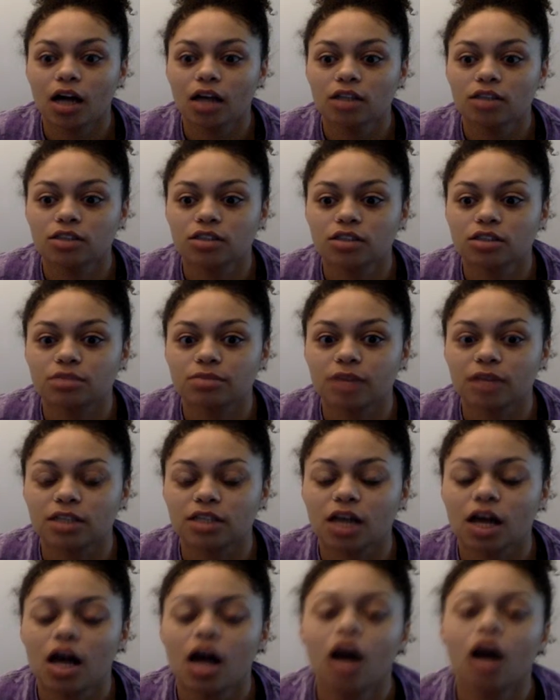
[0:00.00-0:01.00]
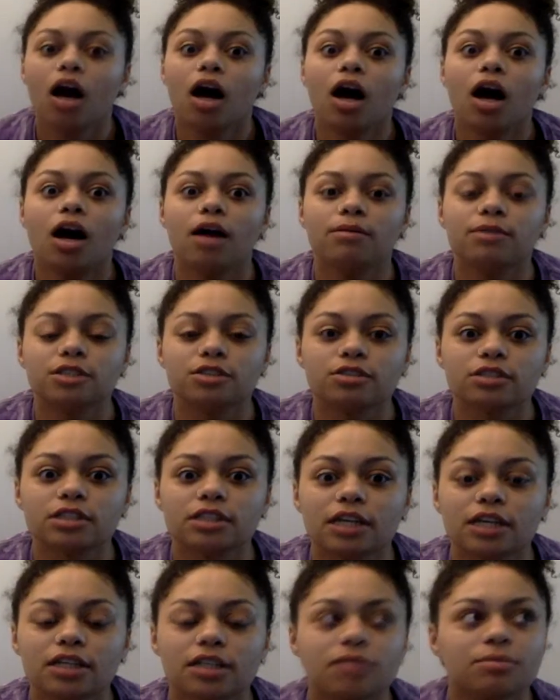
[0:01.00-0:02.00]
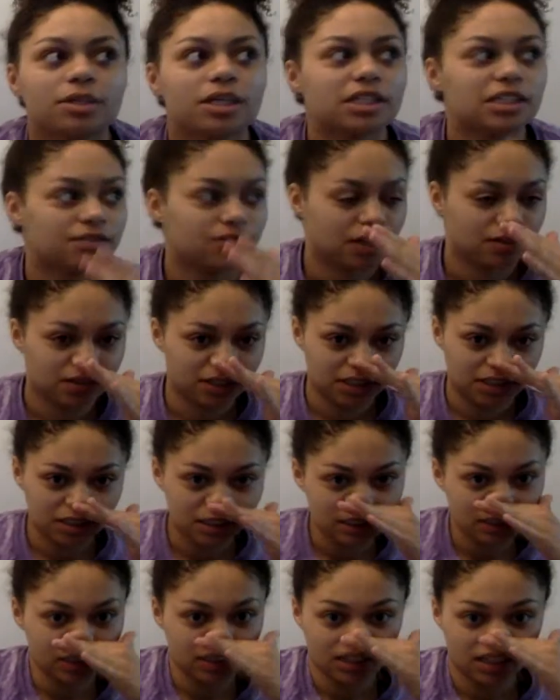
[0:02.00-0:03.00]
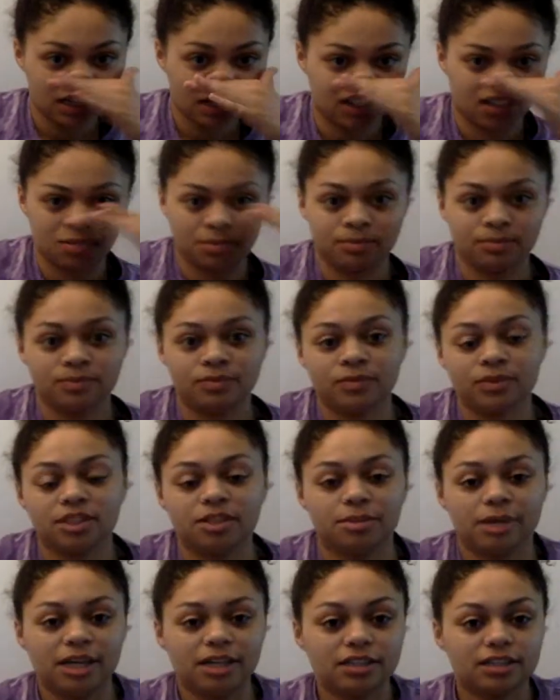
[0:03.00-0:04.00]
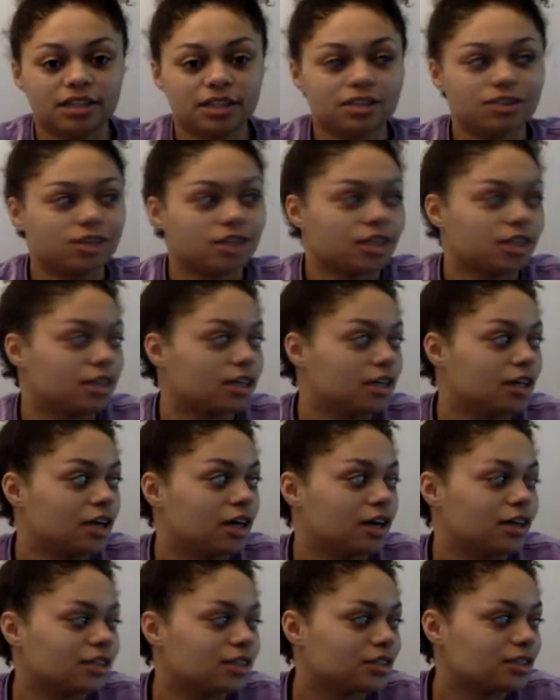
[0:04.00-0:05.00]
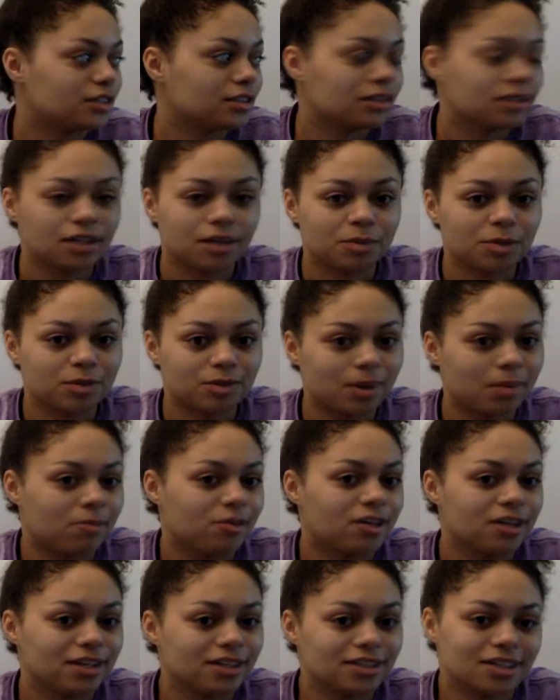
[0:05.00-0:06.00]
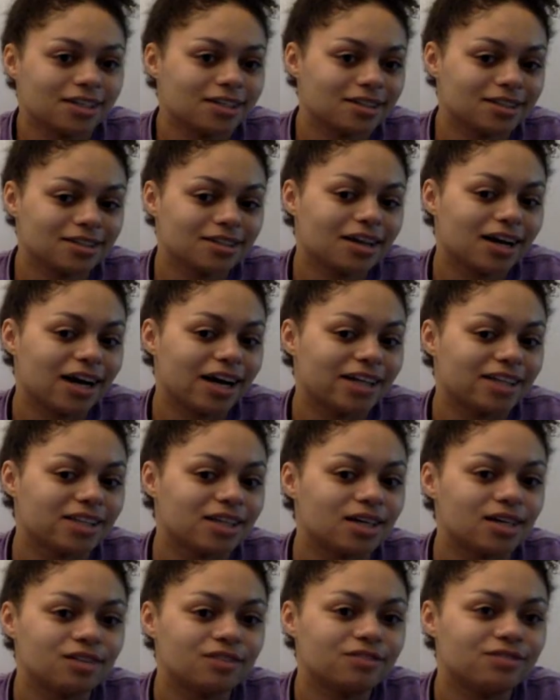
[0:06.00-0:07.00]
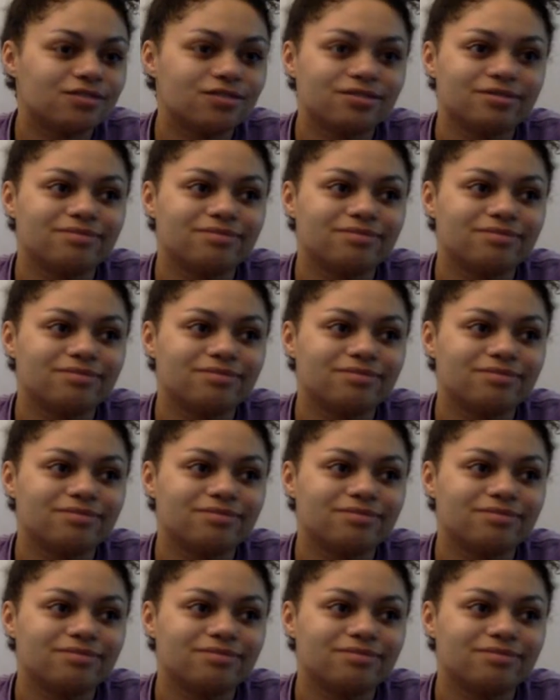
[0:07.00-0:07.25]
It's a surprise. I'm so excited because I've never seen your paintings or anything. And I just, I'm really excited. I love